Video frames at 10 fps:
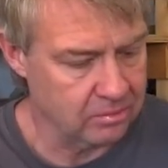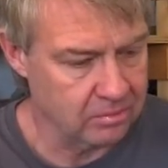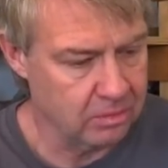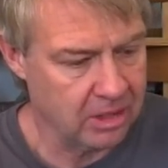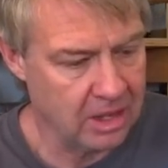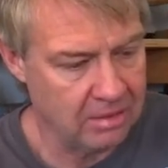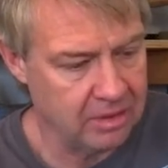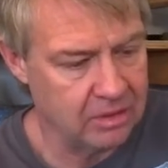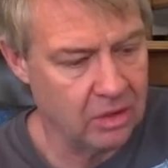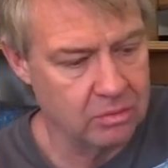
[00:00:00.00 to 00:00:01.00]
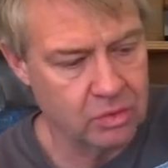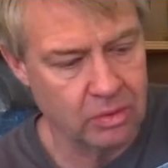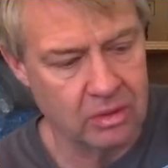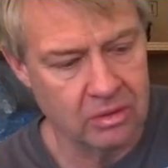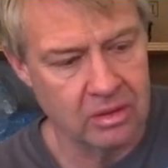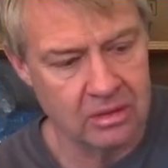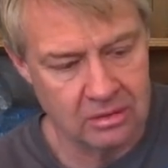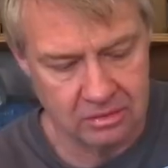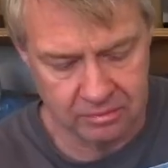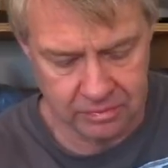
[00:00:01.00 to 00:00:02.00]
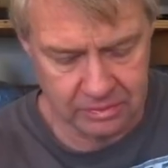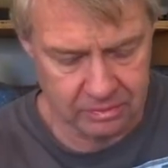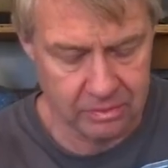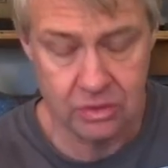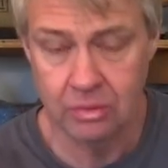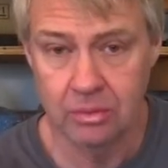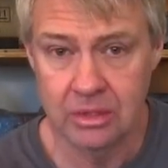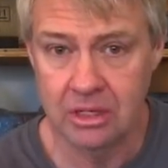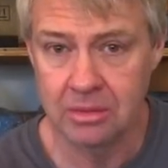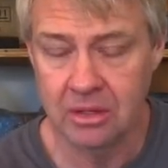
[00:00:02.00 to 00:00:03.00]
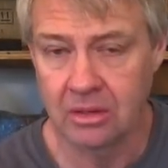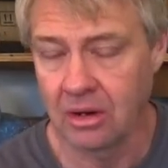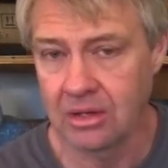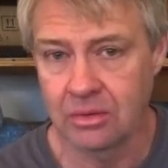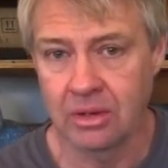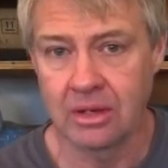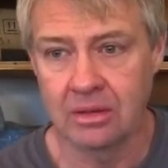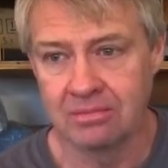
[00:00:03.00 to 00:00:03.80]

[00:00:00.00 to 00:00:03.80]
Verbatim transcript: you may have a dome tweeter that well, this one we typically cross around